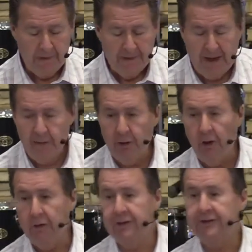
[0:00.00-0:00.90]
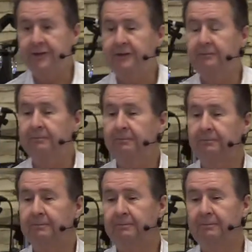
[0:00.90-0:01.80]
Now notice,
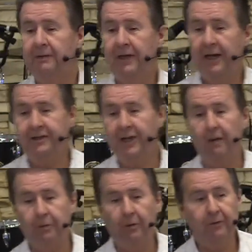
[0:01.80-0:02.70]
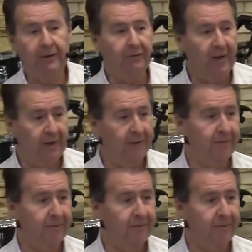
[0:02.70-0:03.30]
it's not perfect faith.